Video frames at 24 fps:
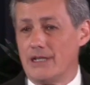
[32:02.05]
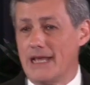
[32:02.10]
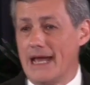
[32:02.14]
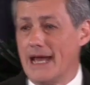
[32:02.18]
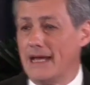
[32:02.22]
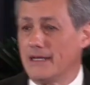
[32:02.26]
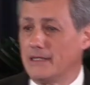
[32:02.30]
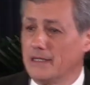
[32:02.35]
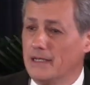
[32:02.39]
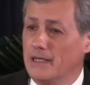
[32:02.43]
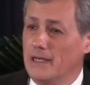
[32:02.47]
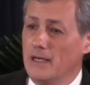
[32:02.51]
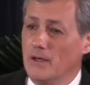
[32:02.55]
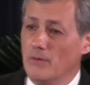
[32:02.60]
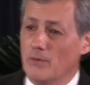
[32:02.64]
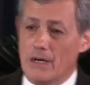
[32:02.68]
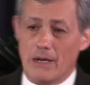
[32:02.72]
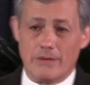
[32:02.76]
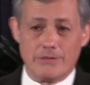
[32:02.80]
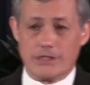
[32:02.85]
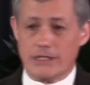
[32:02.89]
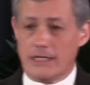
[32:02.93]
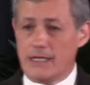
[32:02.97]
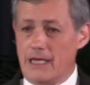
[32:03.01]
to that when
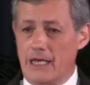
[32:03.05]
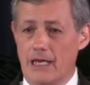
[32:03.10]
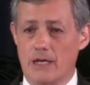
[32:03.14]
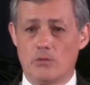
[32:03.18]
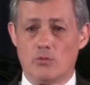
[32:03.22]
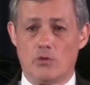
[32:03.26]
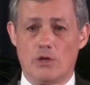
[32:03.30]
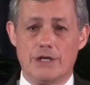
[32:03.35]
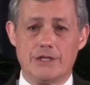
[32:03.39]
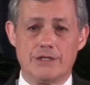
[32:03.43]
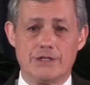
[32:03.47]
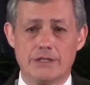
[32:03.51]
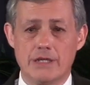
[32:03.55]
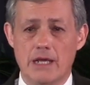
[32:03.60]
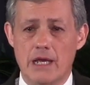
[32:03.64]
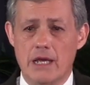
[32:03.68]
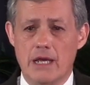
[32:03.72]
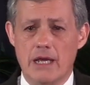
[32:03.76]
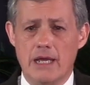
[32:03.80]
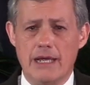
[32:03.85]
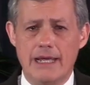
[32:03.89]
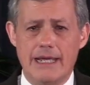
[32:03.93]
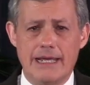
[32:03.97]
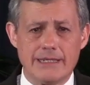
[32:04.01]
I was a kid was,
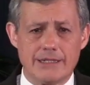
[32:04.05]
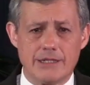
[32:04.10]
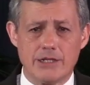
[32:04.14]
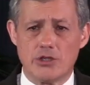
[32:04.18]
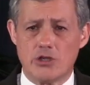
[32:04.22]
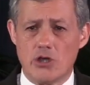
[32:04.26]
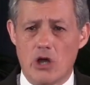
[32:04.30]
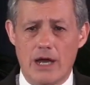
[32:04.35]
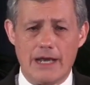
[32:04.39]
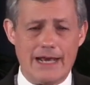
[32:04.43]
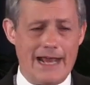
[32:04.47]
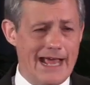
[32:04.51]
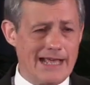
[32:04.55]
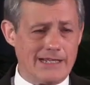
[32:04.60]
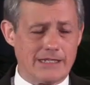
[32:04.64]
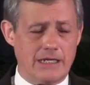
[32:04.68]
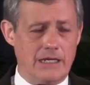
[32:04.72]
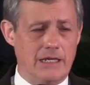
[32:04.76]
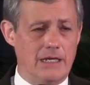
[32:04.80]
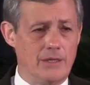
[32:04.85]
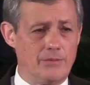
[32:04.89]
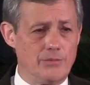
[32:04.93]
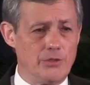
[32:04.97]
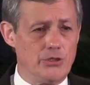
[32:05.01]
isn't God
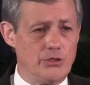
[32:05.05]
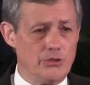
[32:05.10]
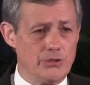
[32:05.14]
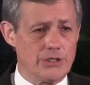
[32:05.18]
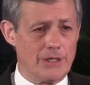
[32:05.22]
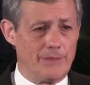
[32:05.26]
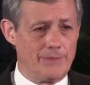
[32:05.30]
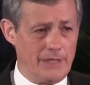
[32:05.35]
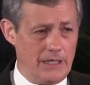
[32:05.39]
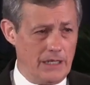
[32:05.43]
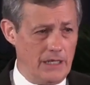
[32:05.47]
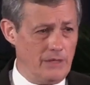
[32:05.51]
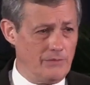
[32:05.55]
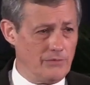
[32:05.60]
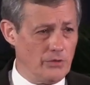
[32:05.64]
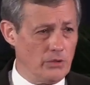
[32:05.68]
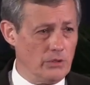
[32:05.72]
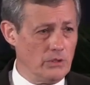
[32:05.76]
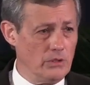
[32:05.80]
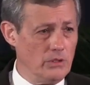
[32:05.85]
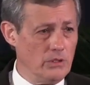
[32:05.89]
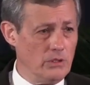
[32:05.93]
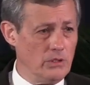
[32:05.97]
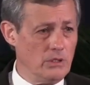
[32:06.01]
asking him to do something
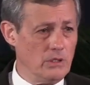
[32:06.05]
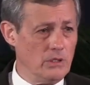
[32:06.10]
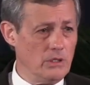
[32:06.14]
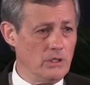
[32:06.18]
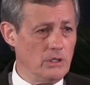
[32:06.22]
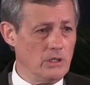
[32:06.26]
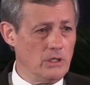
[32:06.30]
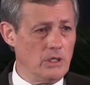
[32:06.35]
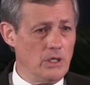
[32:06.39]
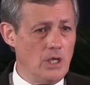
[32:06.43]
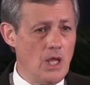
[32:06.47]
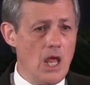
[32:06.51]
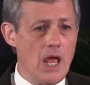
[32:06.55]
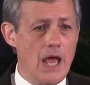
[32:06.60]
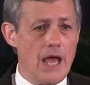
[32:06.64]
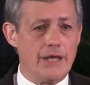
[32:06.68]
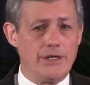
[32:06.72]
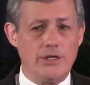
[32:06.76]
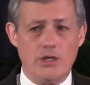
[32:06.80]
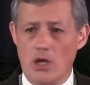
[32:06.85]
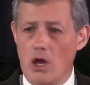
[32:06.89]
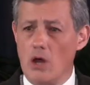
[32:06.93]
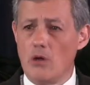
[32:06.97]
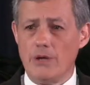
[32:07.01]
evil?
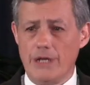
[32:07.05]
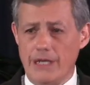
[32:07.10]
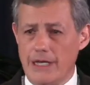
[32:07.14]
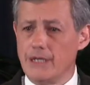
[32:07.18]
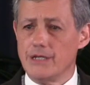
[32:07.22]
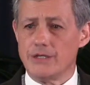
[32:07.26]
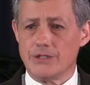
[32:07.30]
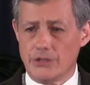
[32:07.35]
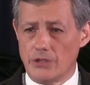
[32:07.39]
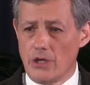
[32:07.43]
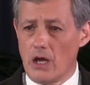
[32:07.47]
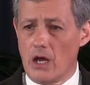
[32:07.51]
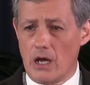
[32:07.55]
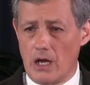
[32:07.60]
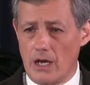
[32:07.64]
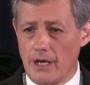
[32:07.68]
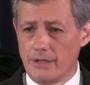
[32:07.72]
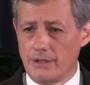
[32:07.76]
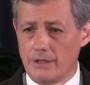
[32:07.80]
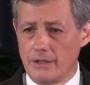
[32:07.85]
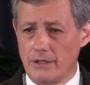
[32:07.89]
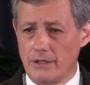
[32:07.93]
And no, he is not.